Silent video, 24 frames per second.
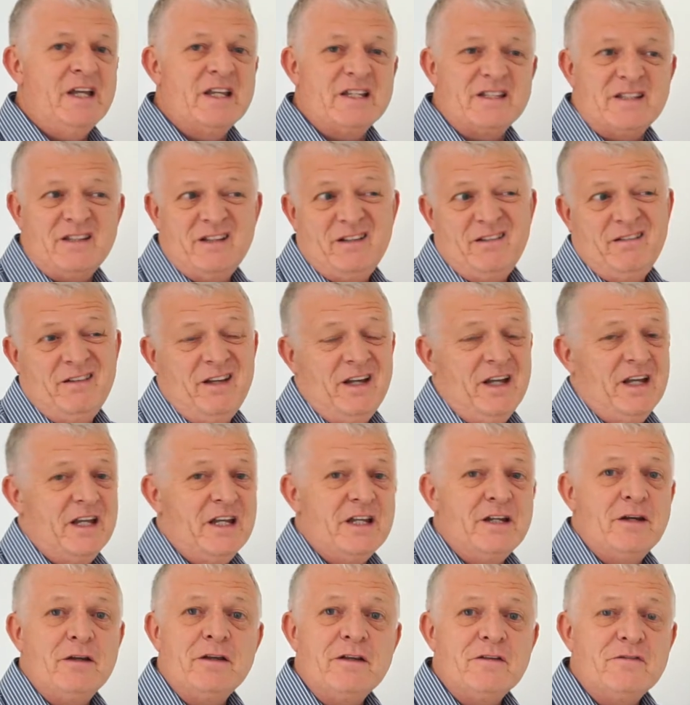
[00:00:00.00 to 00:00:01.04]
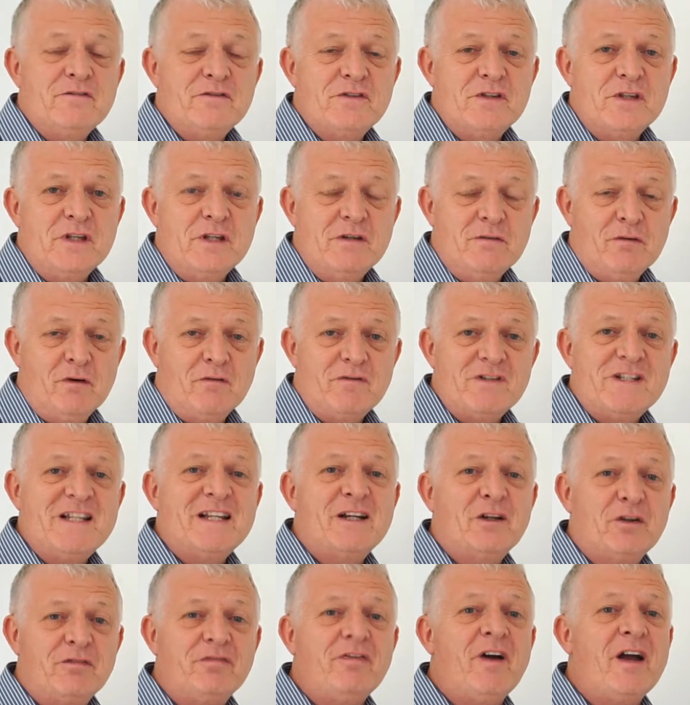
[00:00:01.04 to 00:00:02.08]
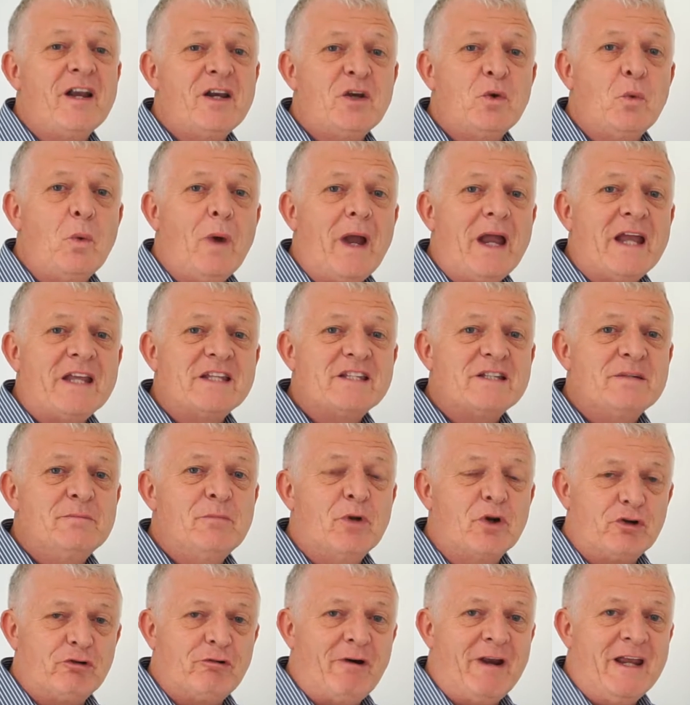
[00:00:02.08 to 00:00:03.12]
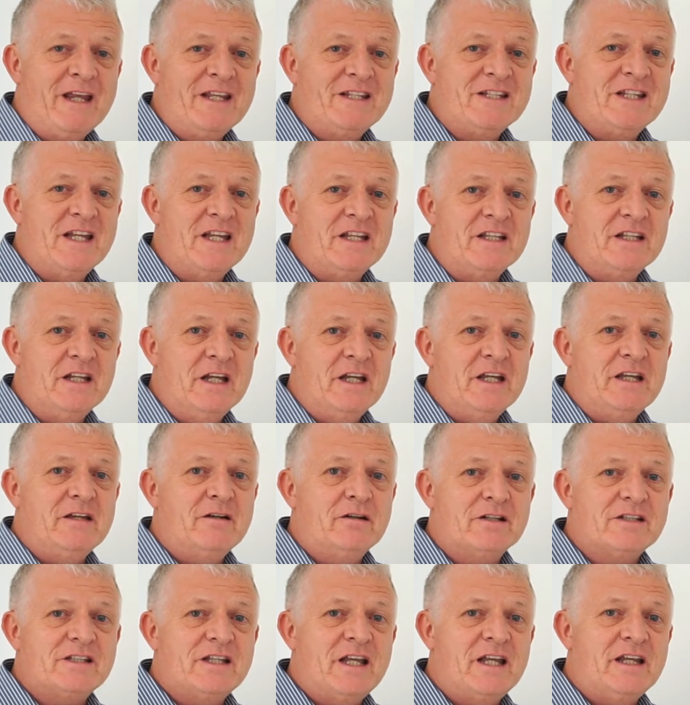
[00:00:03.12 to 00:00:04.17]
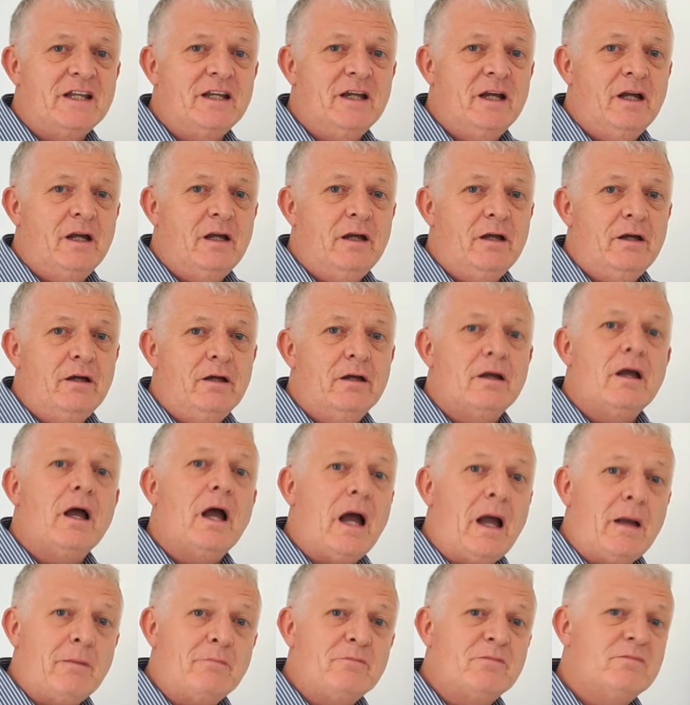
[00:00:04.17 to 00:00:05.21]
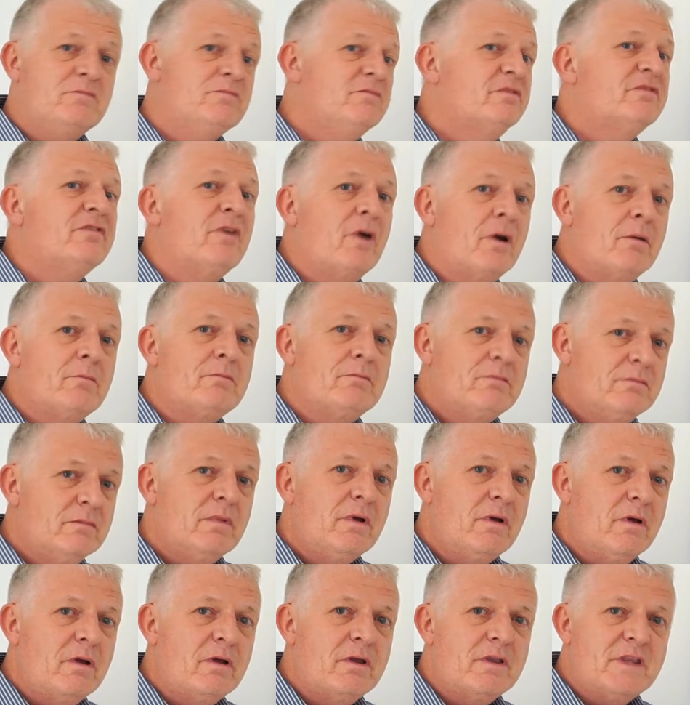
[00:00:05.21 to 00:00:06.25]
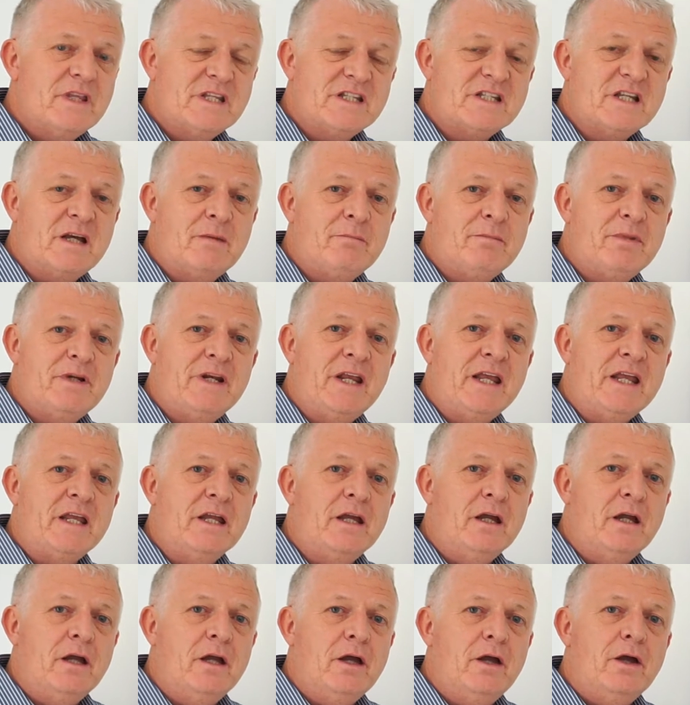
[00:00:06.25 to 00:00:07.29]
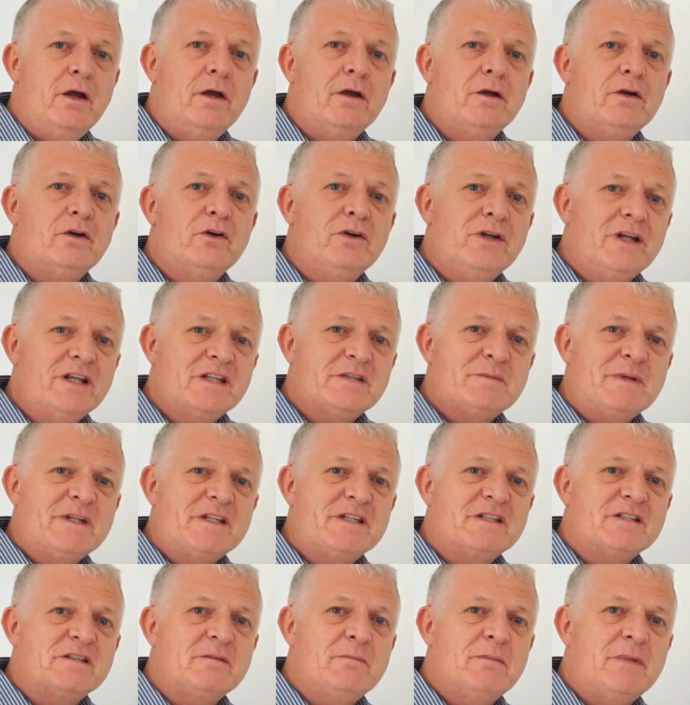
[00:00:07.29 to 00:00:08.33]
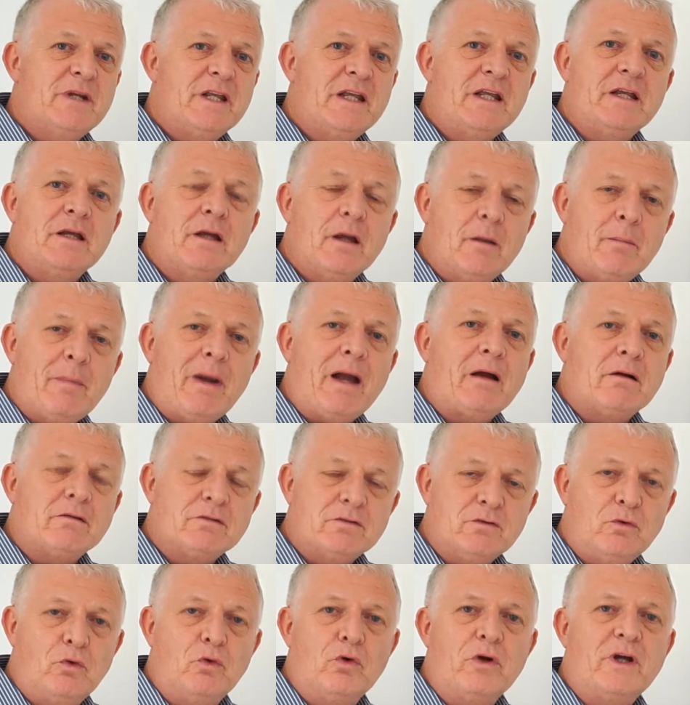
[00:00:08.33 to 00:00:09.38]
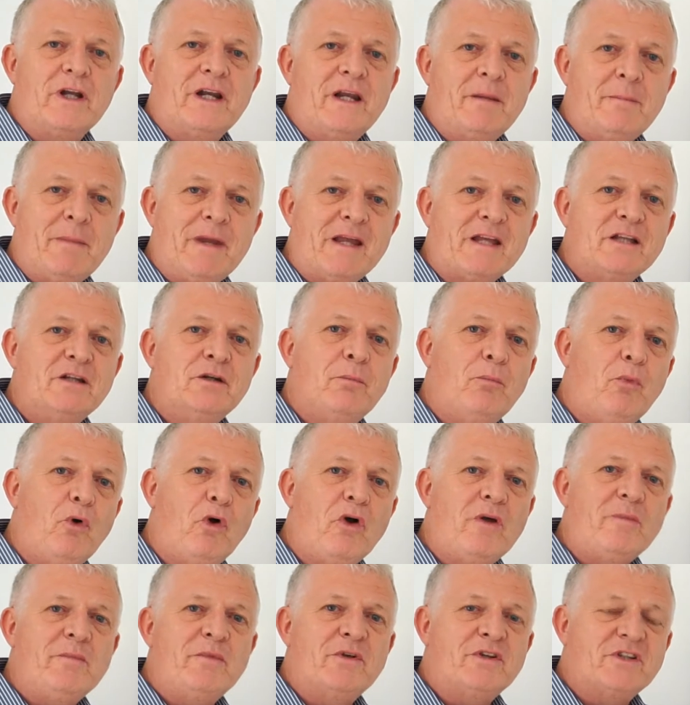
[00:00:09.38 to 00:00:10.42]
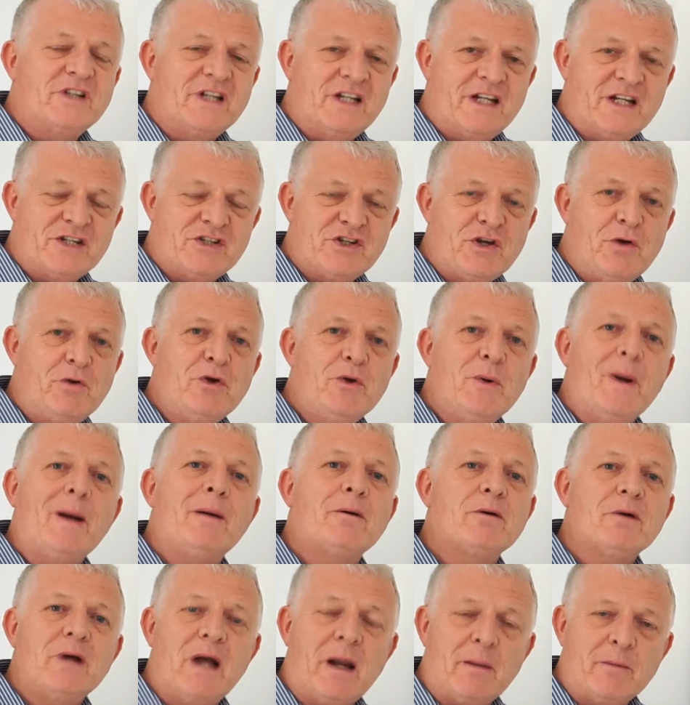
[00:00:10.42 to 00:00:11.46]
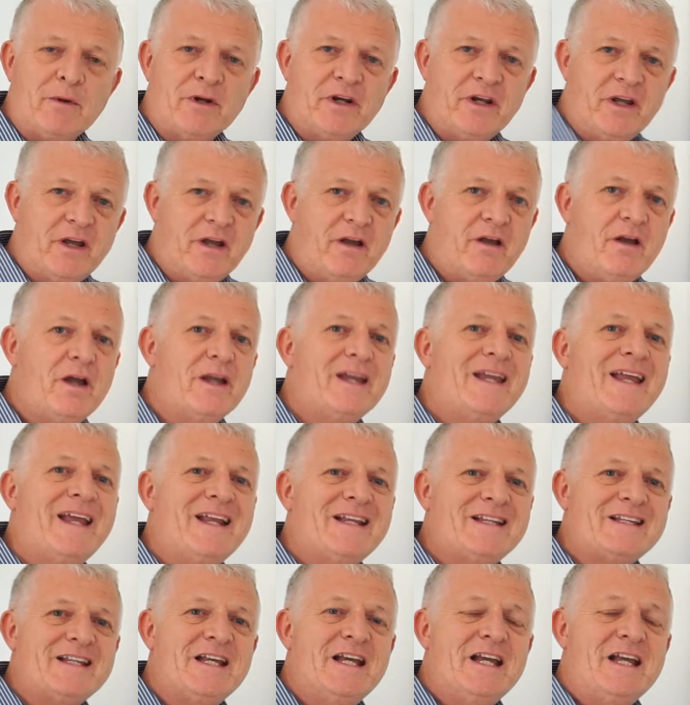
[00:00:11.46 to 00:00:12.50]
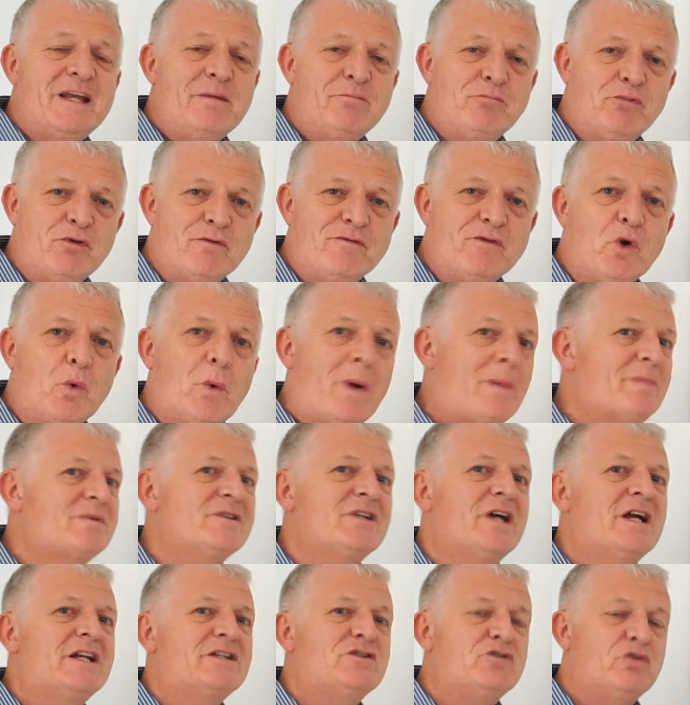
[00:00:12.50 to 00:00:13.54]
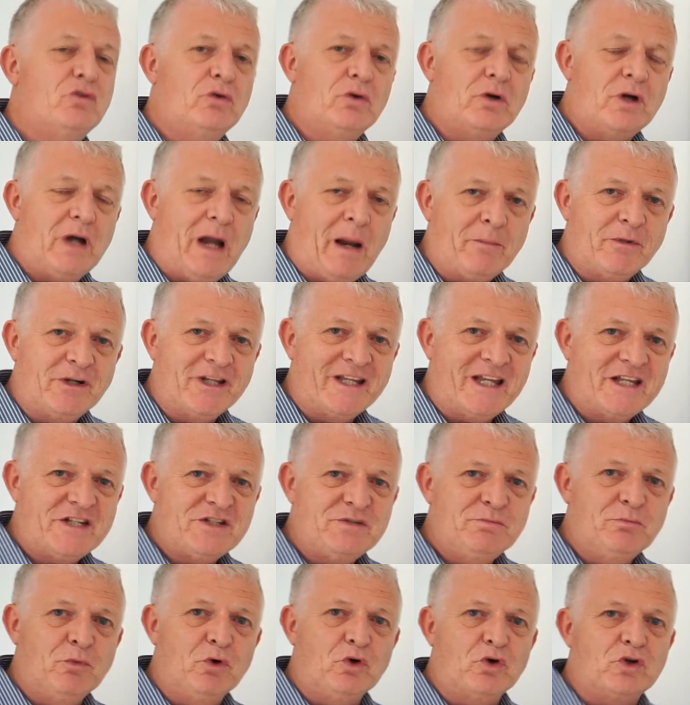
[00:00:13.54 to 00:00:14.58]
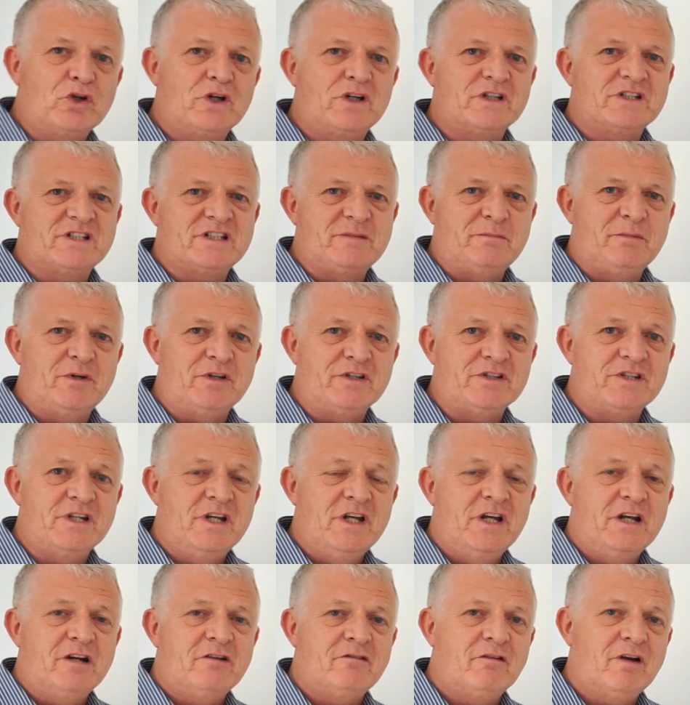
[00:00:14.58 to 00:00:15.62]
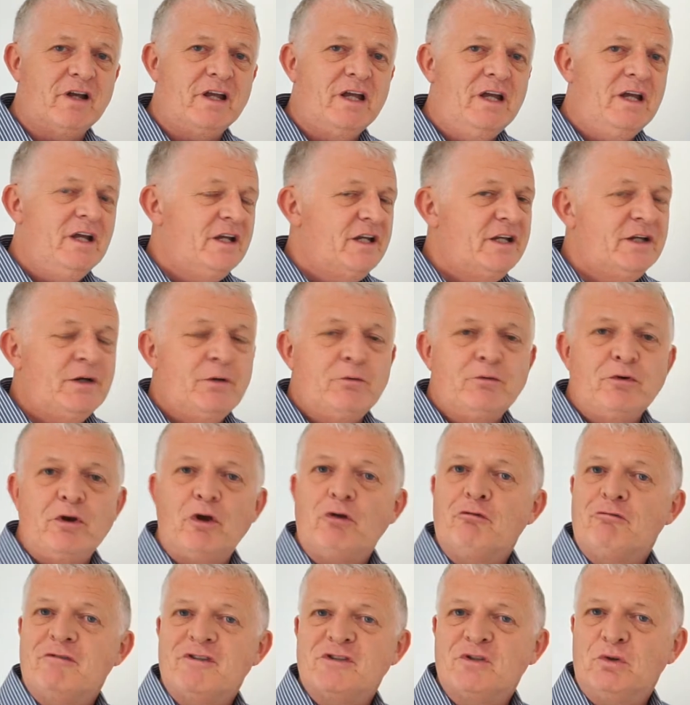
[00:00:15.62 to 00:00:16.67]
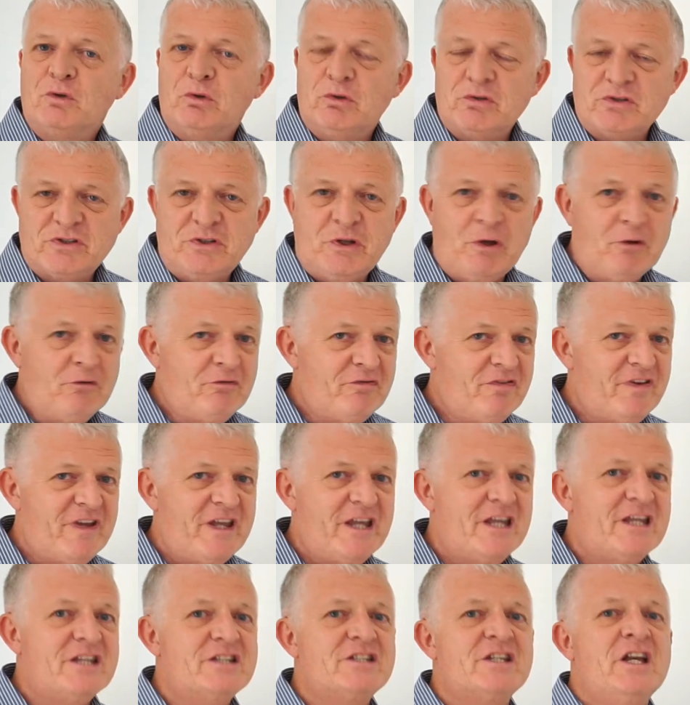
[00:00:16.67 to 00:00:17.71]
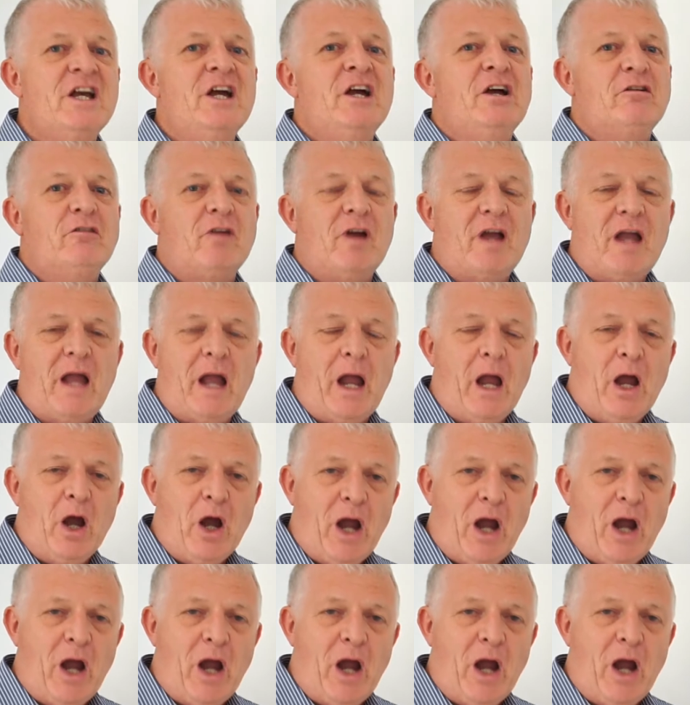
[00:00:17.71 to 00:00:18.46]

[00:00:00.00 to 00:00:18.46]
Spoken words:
So, you know, you've obviously got to find a way to moderate it. You've got to say, I'm from this company, could I speak to somebody about, or can I make an appointment? Can I show you how I'm going to improve your website, or I'm going to get you more customers, right? You know, no resource, no fees, right?